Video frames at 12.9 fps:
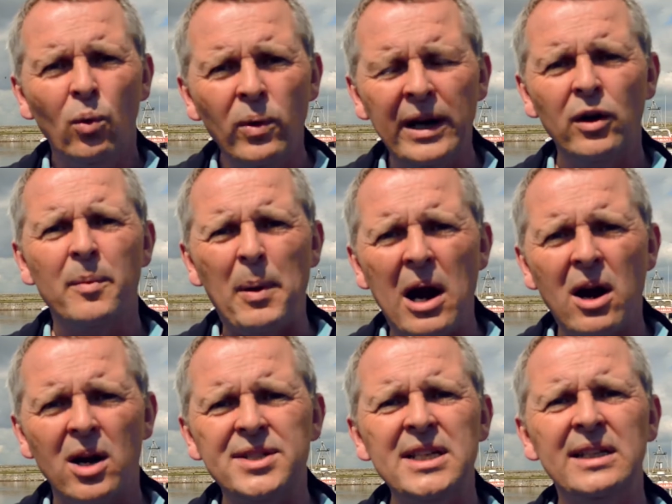We're a
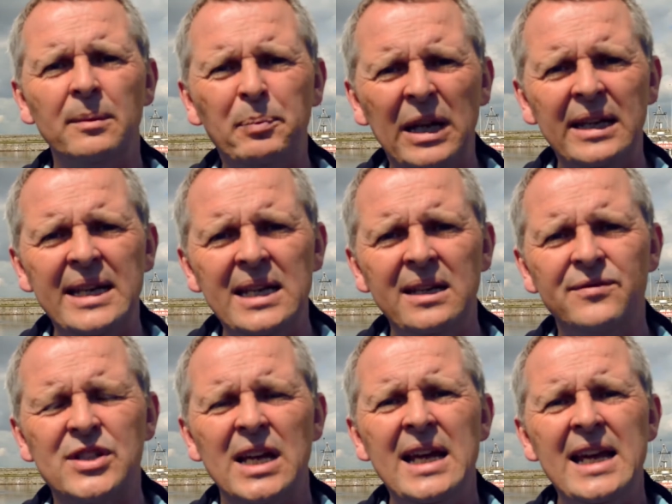party that
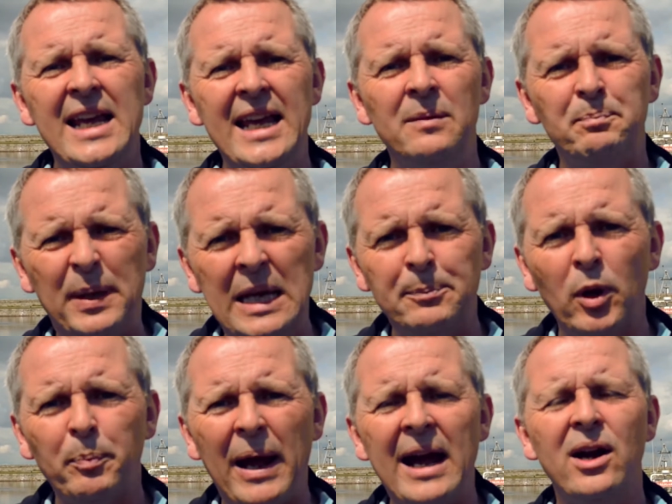believes in
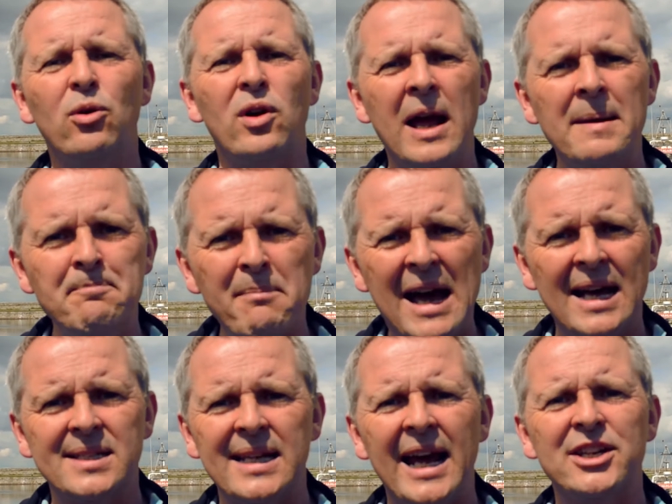people power and
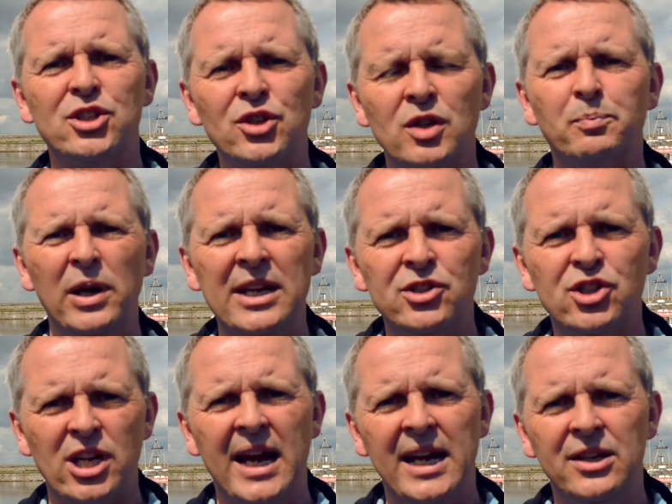mass action to bring
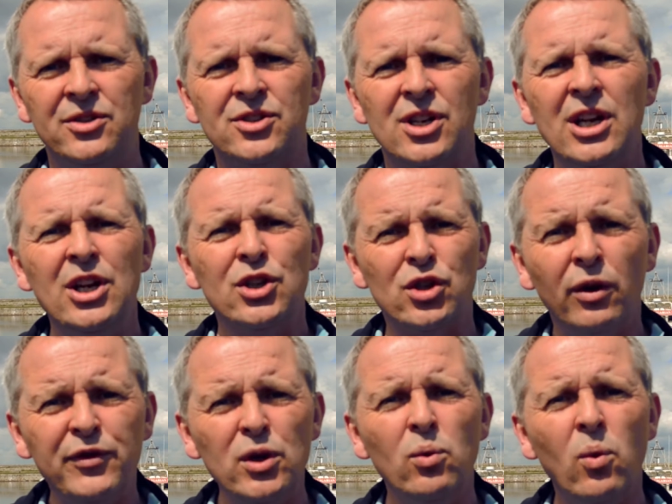change. So
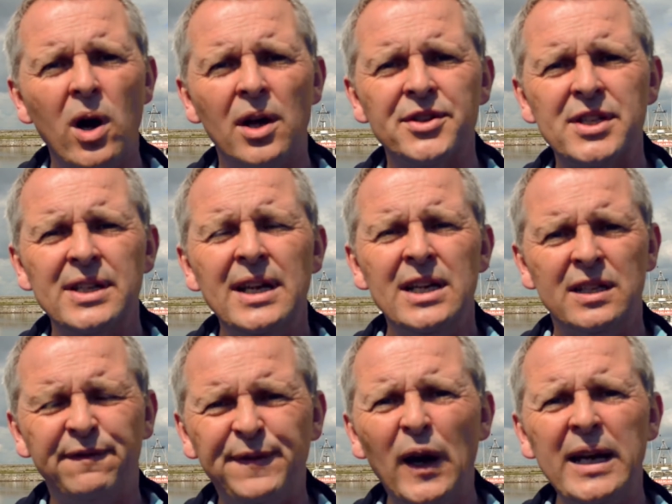if you want
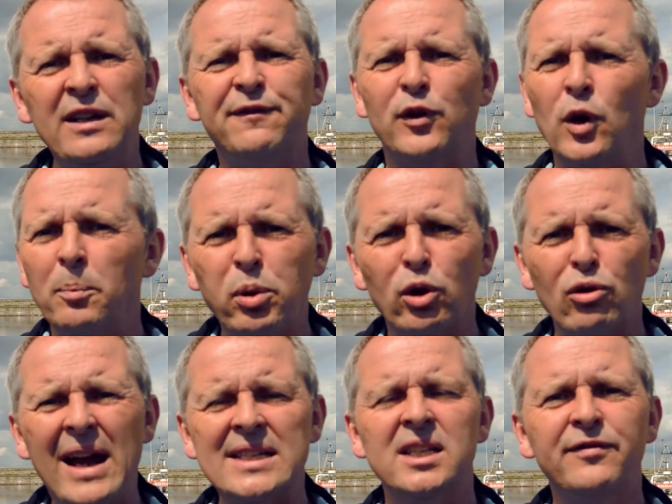to fight for a
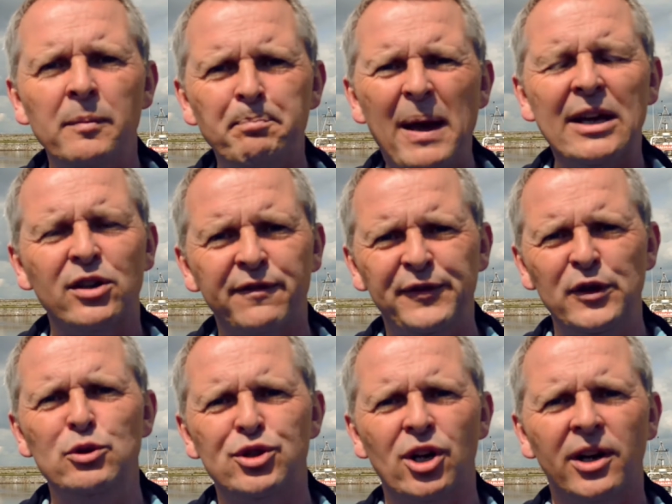progressive and better
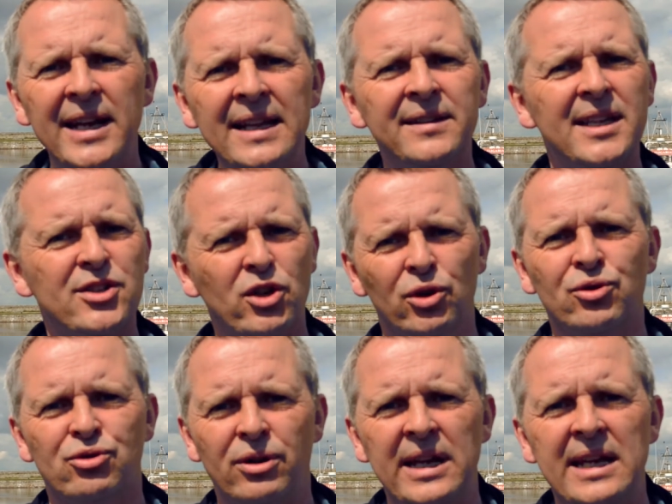future in this
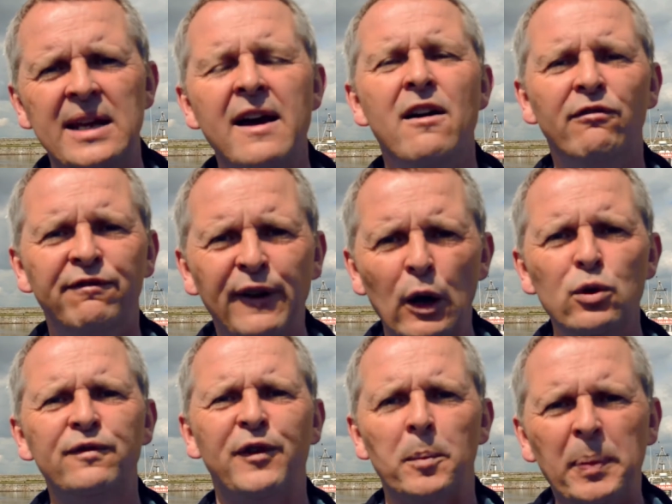country, vote
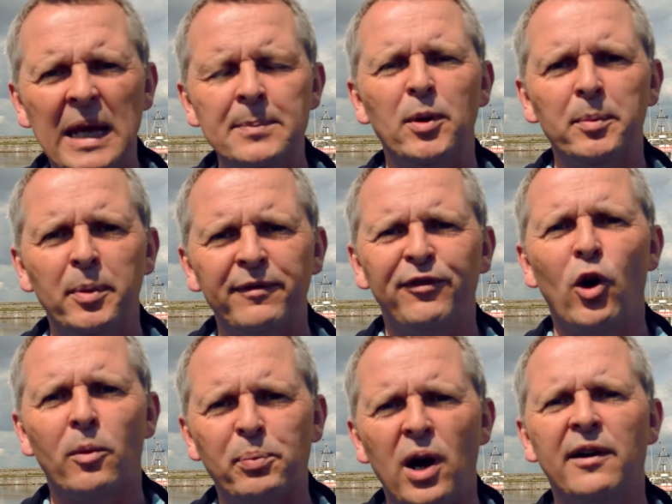for People
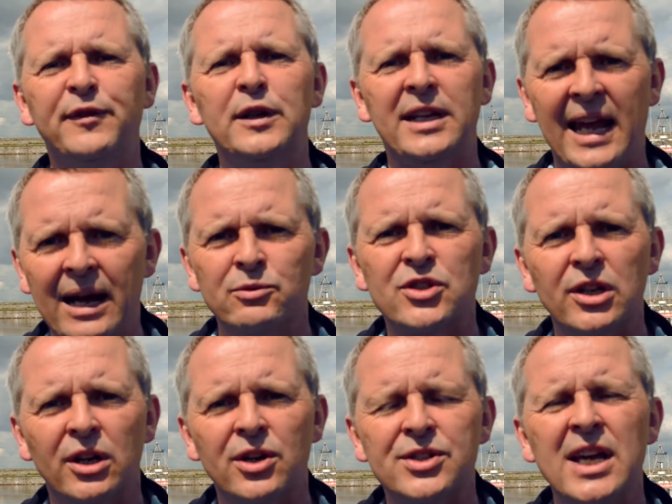Before Profit
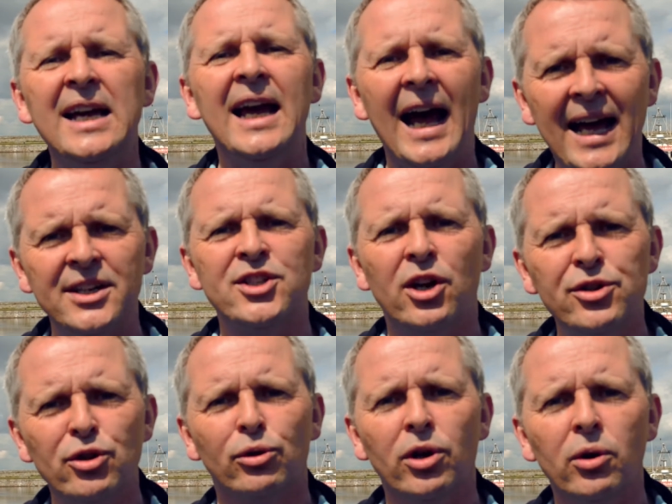councillors and our
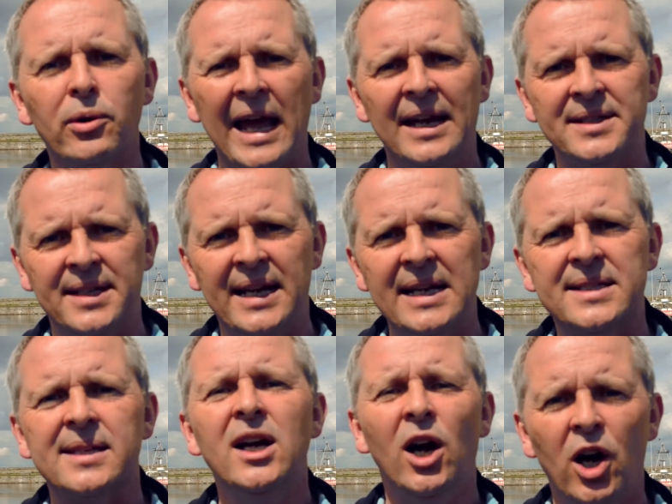Euro
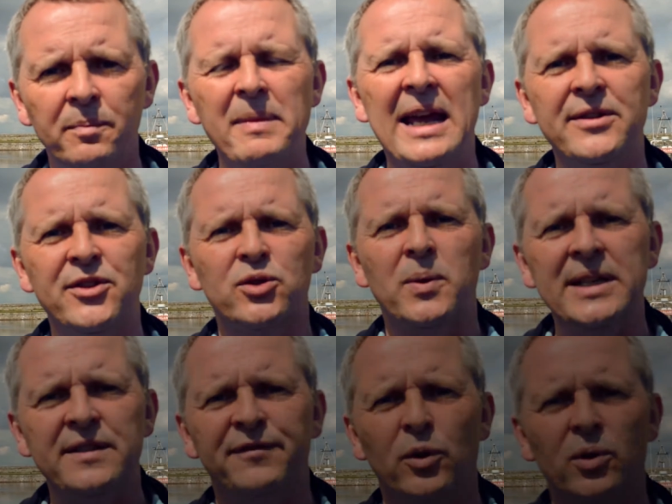candidates on May the
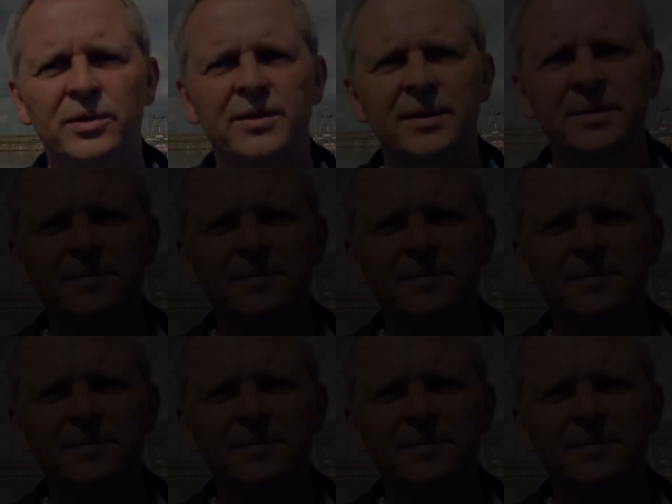24th.